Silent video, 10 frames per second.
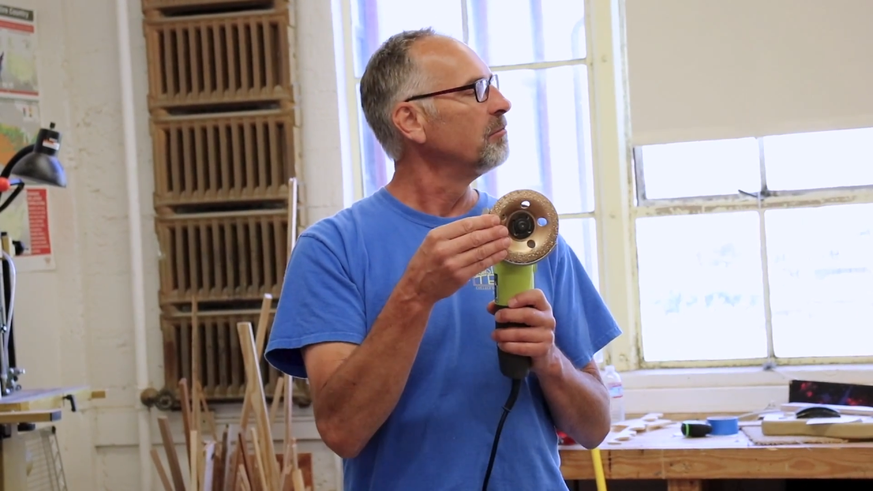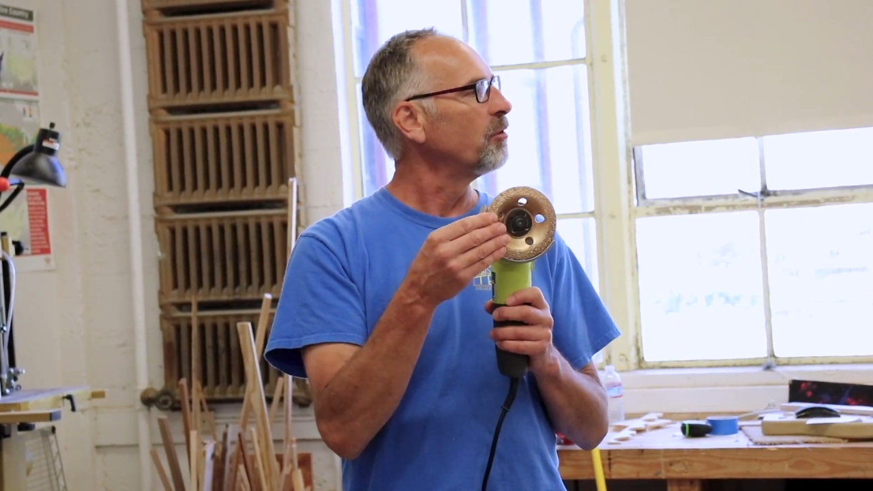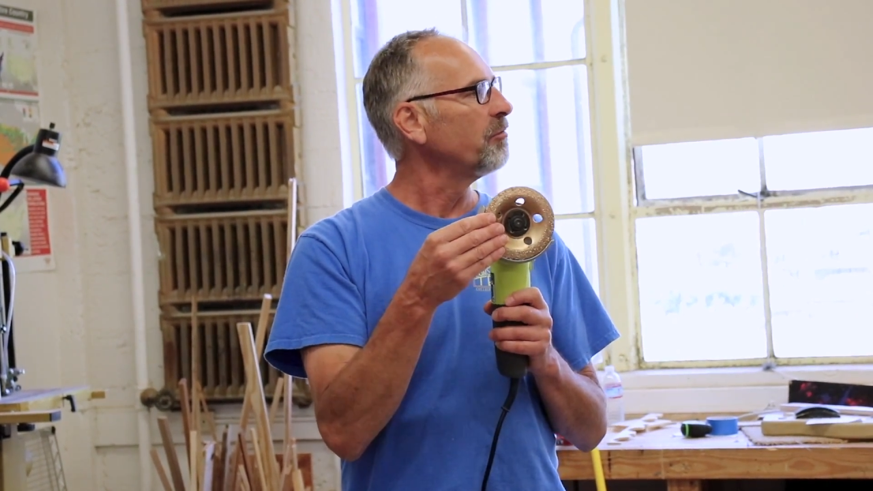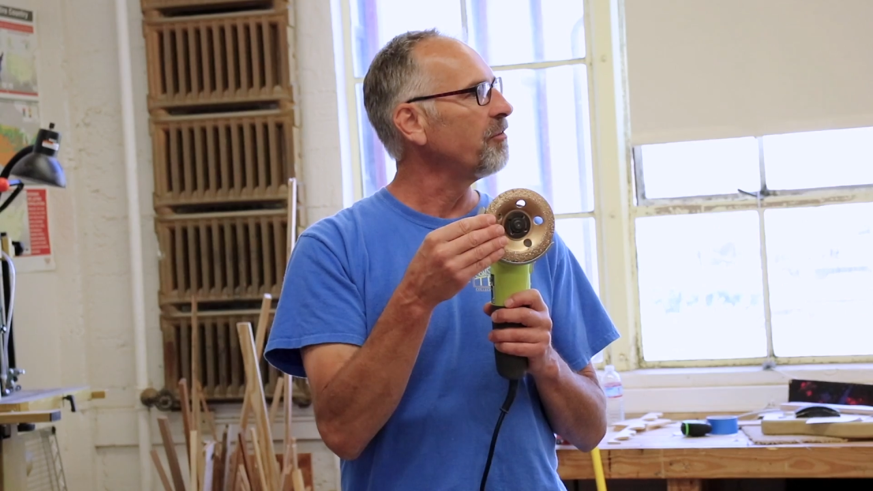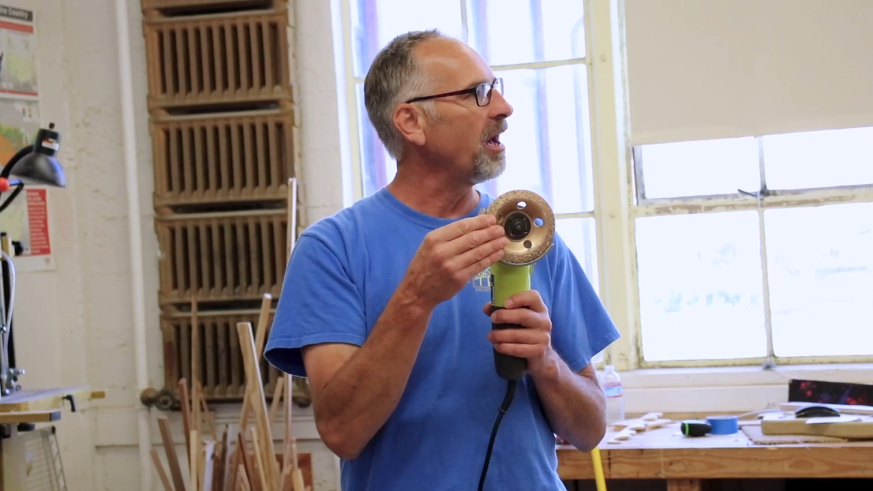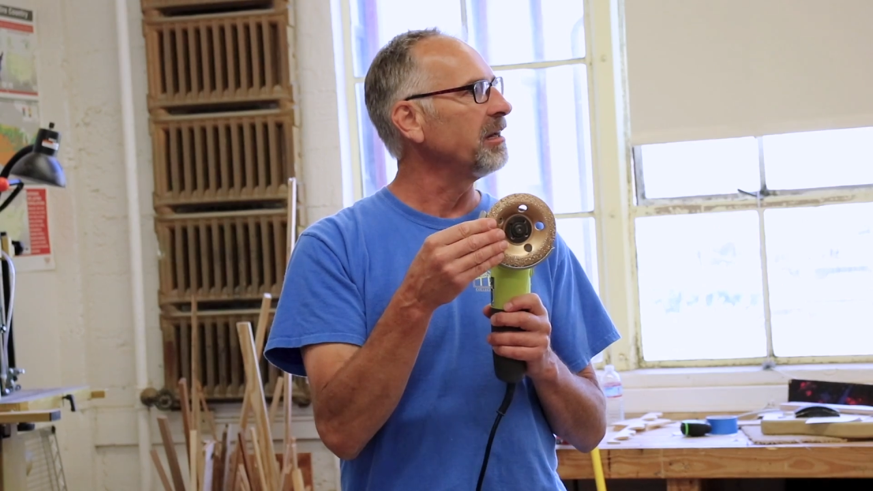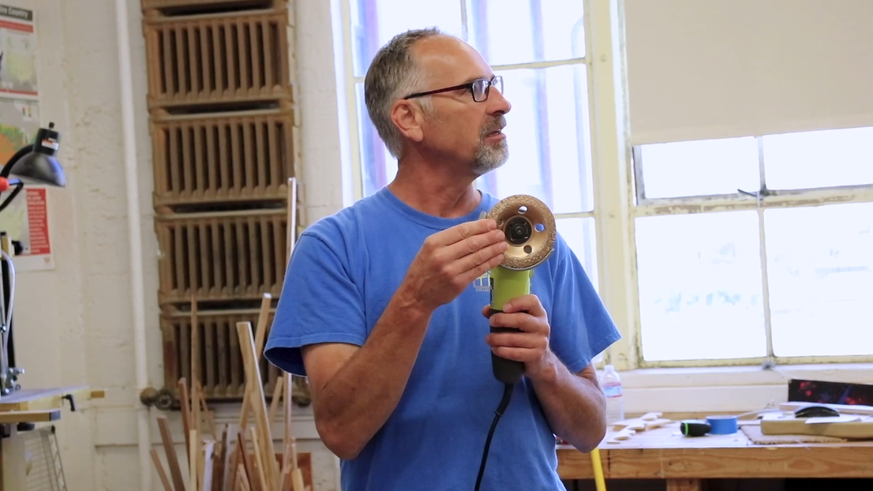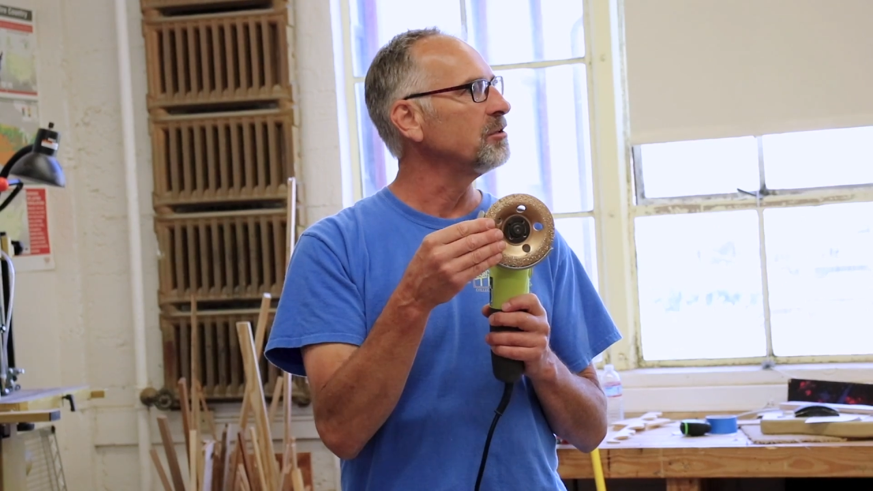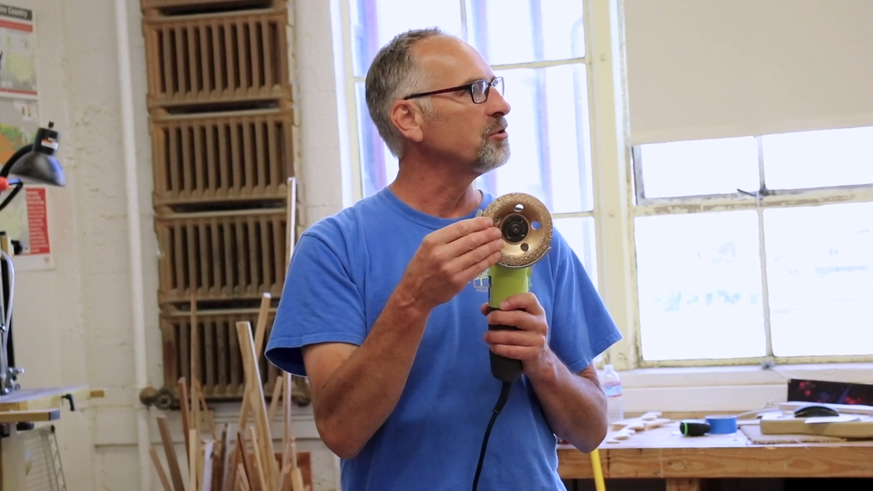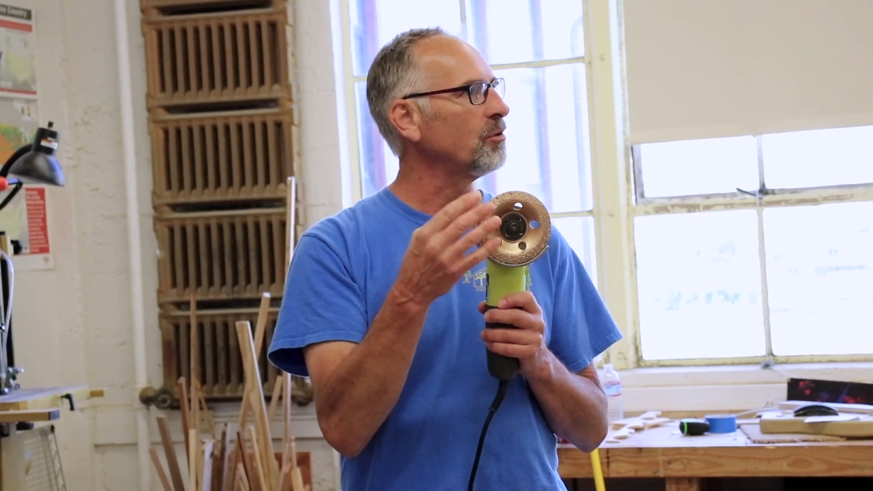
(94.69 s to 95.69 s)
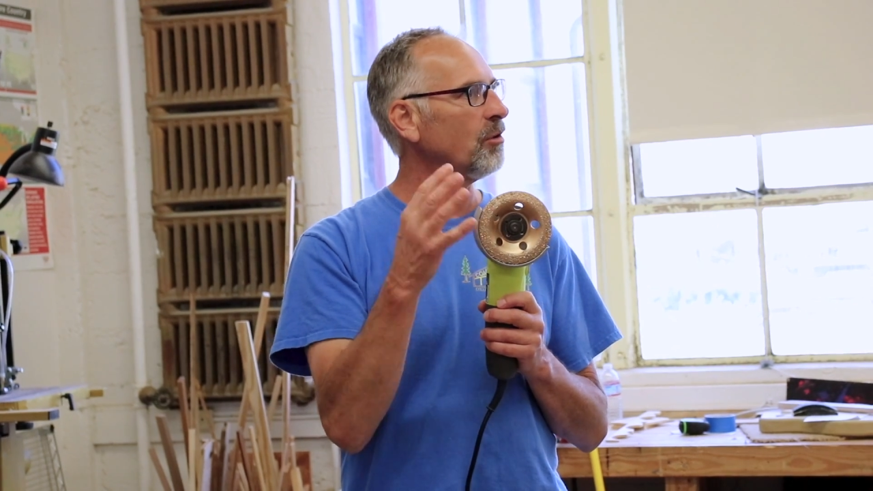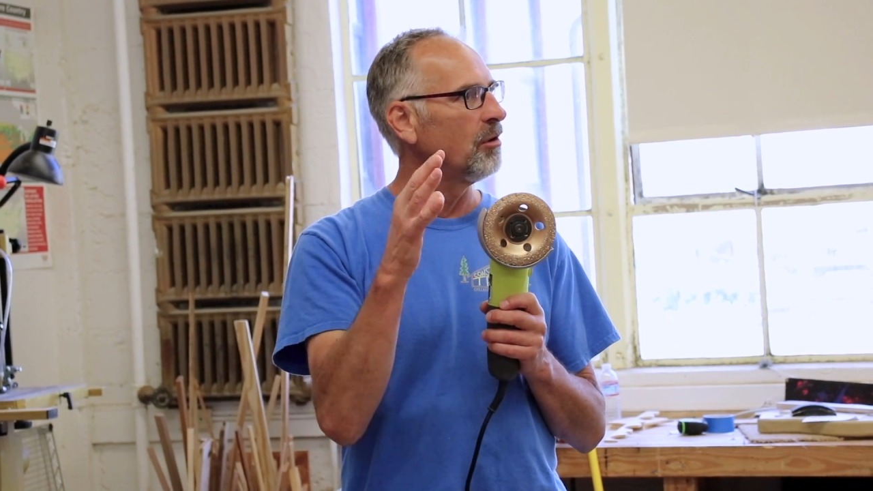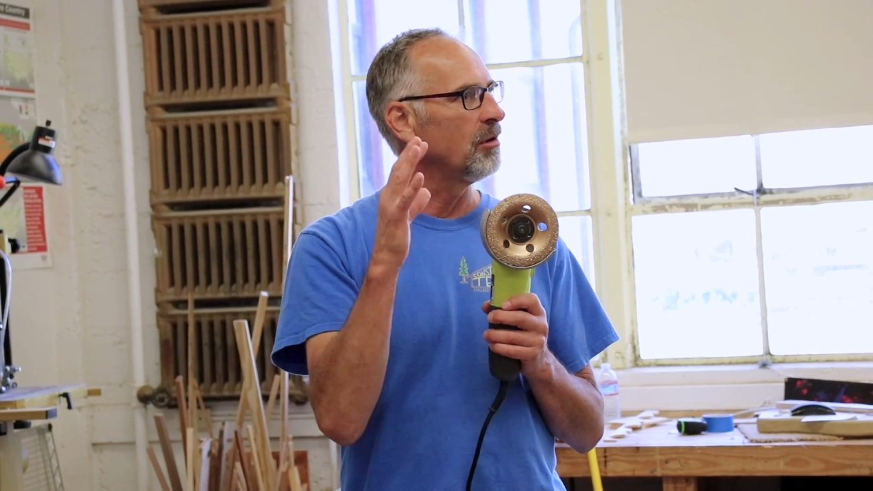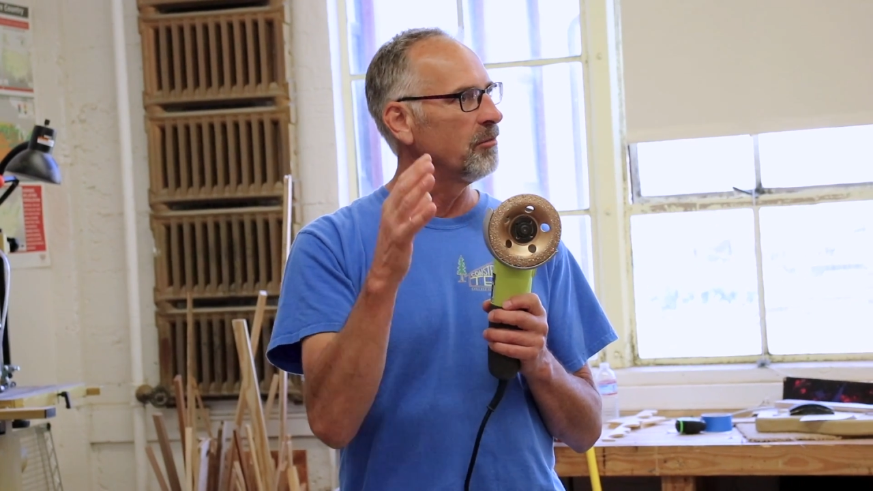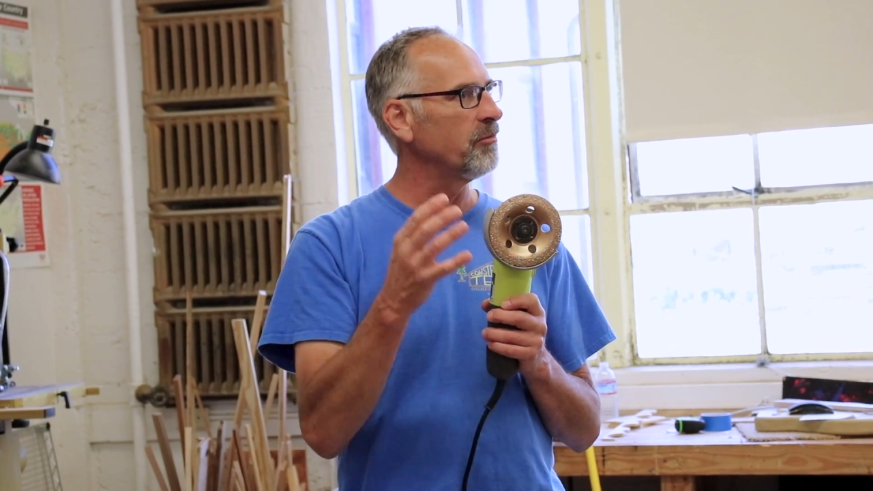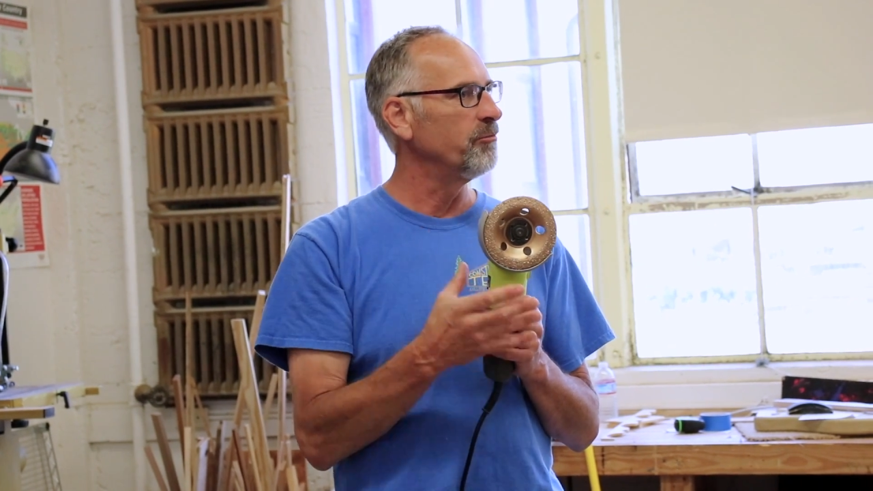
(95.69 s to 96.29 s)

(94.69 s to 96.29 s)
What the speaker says: more fine control